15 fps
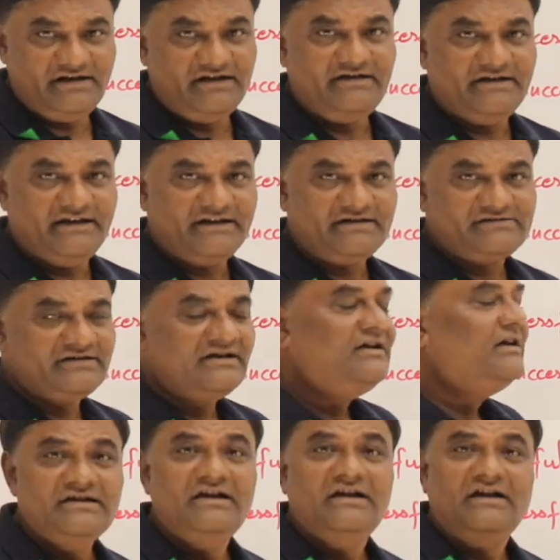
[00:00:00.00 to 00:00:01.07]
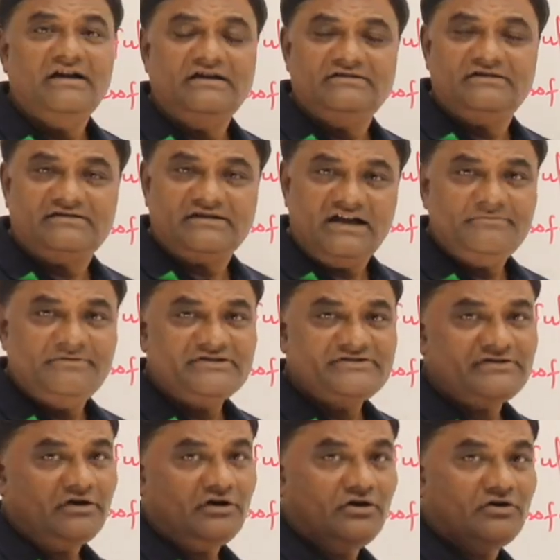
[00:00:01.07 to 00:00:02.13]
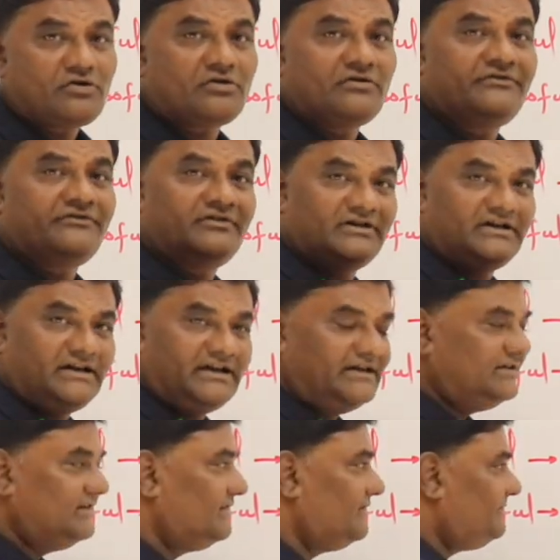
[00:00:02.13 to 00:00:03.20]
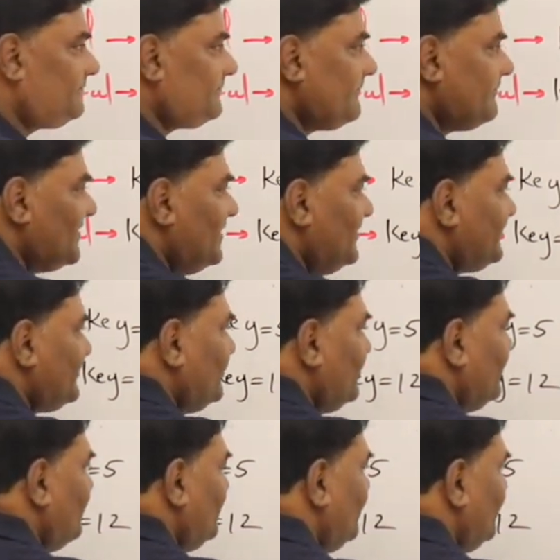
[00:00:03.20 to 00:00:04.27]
index and the time is order of n. So